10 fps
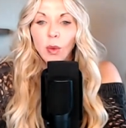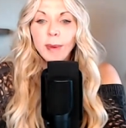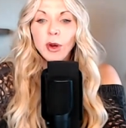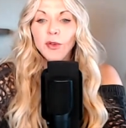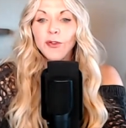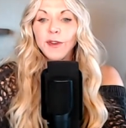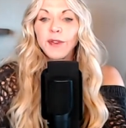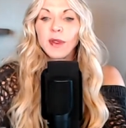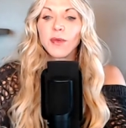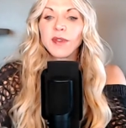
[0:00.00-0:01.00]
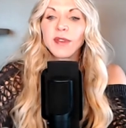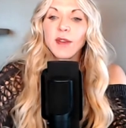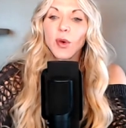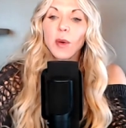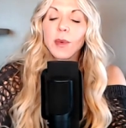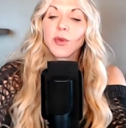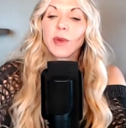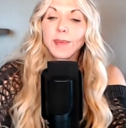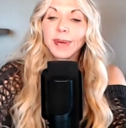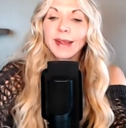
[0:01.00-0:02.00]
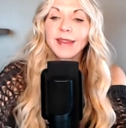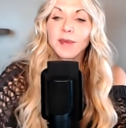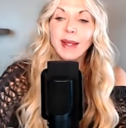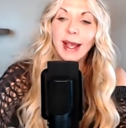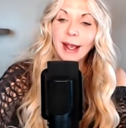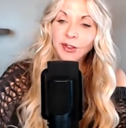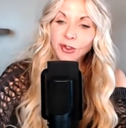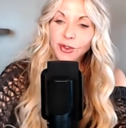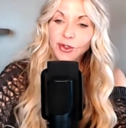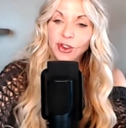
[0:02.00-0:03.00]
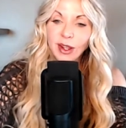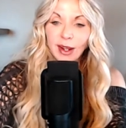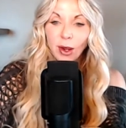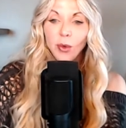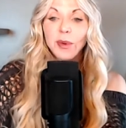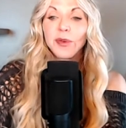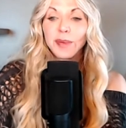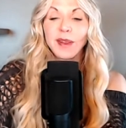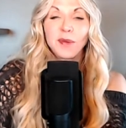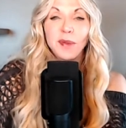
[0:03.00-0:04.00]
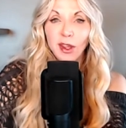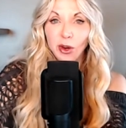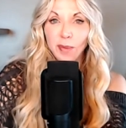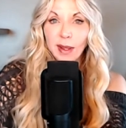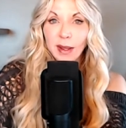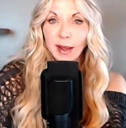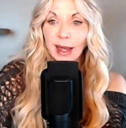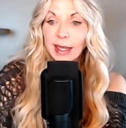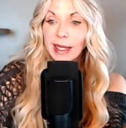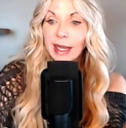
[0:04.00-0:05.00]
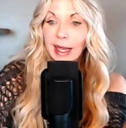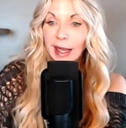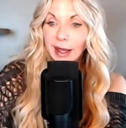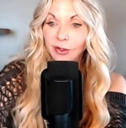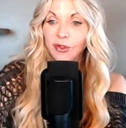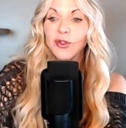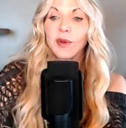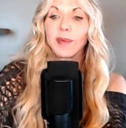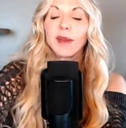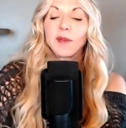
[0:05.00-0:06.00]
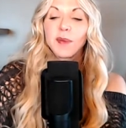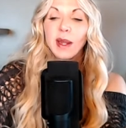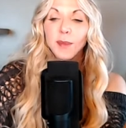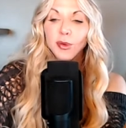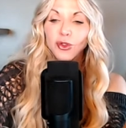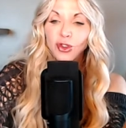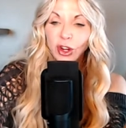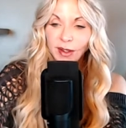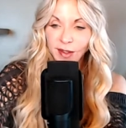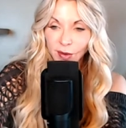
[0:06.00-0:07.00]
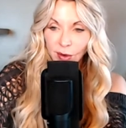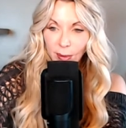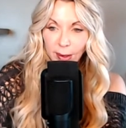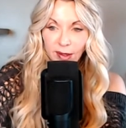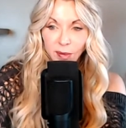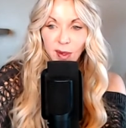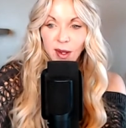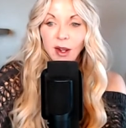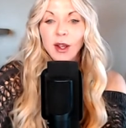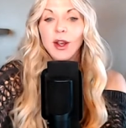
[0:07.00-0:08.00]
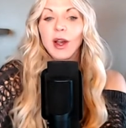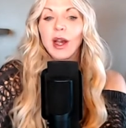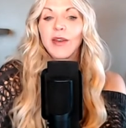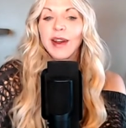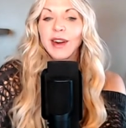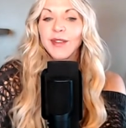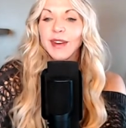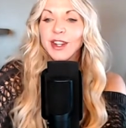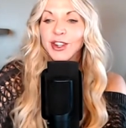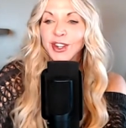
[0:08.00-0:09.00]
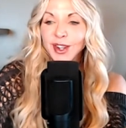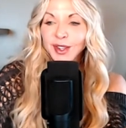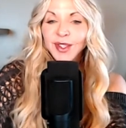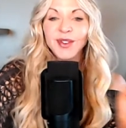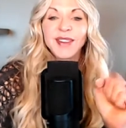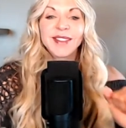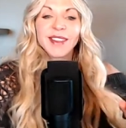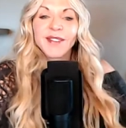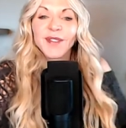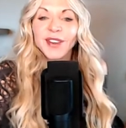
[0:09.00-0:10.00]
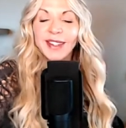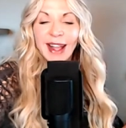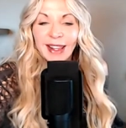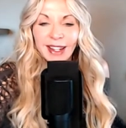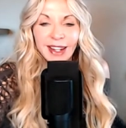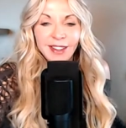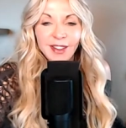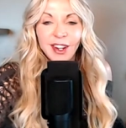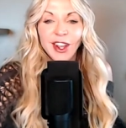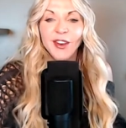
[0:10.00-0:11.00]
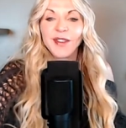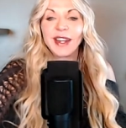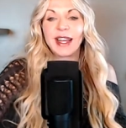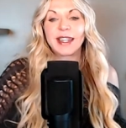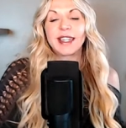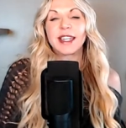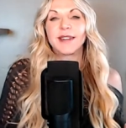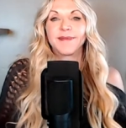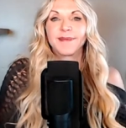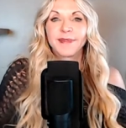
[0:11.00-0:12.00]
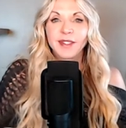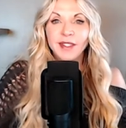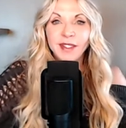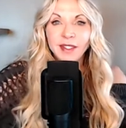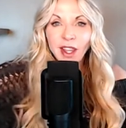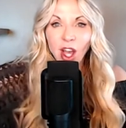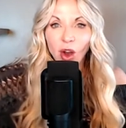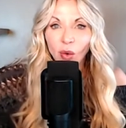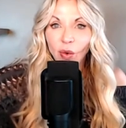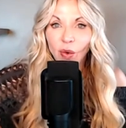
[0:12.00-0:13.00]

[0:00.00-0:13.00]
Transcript: Women over 50 that receive hormone replacement, estrogen, hormone replacement therapy, i.e., estrogen replacement and progesterone replacement, are at a reduced risk of mortality due to COVID 19. So,